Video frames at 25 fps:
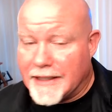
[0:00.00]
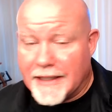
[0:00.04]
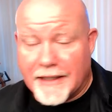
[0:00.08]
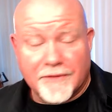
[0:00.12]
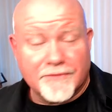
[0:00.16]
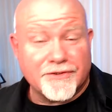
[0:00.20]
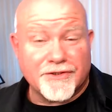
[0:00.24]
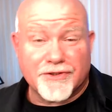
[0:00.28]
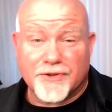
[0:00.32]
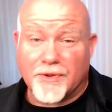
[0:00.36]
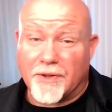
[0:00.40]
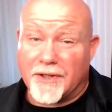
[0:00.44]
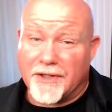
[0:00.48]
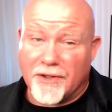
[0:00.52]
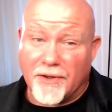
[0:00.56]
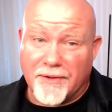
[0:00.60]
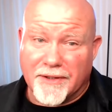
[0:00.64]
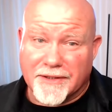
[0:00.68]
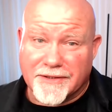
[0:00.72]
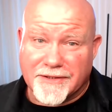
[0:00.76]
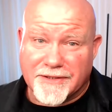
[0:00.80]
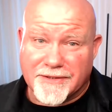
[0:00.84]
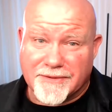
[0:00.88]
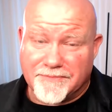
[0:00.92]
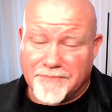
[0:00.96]
And it was short
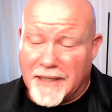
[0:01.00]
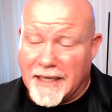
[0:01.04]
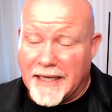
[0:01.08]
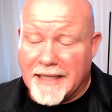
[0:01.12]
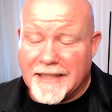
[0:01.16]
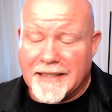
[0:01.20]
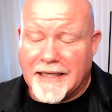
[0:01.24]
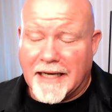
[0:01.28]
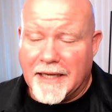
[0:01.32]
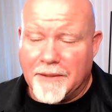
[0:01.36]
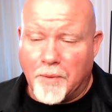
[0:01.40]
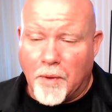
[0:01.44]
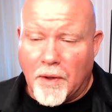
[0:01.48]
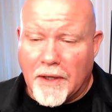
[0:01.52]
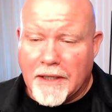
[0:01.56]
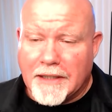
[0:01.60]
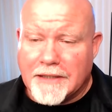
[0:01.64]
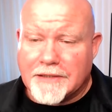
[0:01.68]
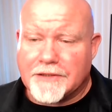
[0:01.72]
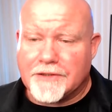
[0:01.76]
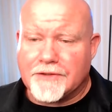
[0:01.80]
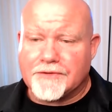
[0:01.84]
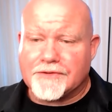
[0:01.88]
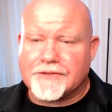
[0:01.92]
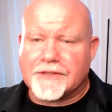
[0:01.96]
notice, but I wanted
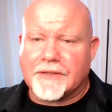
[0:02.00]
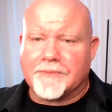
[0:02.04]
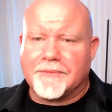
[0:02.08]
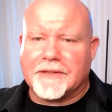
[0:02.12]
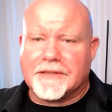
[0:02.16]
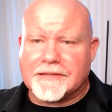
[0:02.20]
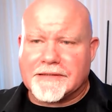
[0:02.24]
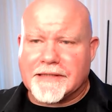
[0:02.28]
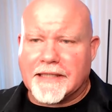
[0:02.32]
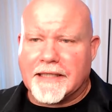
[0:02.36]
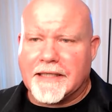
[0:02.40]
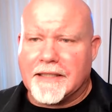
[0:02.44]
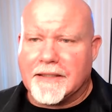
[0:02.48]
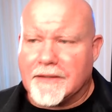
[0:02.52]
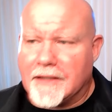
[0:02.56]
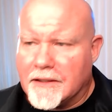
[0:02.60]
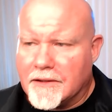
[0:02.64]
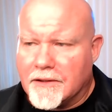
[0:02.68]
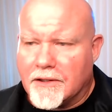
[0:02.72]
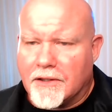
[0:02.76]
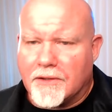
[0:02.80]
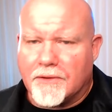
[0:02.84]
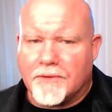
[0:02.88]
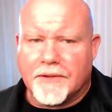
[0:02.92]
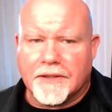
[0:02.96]
to do something to say
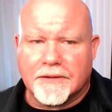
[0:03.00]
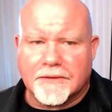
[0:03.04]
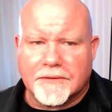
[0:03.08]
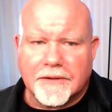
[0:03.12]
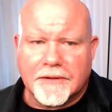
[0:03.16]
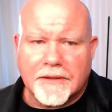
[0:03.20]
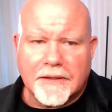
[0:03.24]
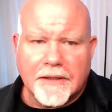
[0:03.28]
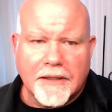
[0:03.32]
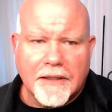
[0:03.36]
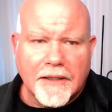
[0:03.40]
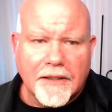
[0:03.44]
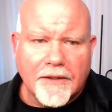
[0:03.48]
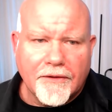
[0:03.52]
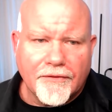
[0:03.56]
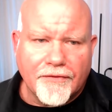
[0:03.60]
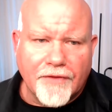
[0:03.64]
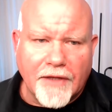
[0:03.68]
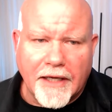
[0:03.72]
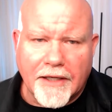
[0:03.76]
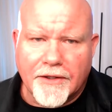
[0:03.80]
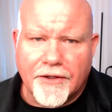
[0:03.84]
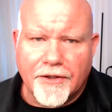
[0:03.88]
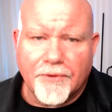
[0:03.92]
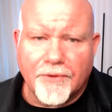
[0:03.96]
hello and
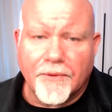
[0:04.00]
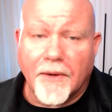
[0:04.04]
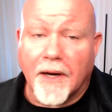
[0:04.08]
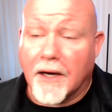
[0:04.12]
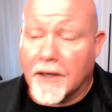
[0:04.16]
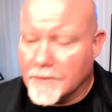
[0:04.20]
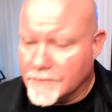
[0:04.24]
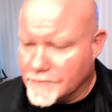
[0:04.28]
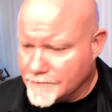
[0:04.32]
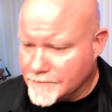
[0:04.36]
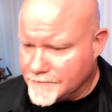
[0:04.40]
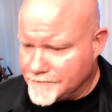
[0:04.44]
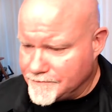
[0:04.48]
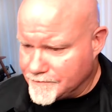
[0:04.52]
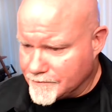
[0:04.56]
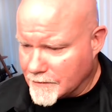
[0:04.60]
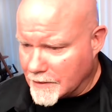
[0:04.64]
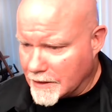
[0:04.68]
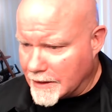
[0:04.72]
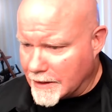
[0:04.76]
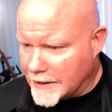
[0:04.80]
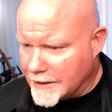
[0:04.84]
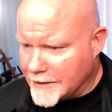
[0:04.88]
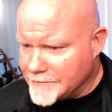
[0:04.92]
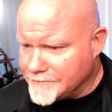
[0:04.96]
thank you all.
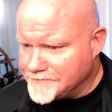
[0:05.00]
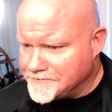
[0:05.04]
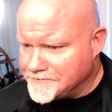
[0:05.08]
Okay.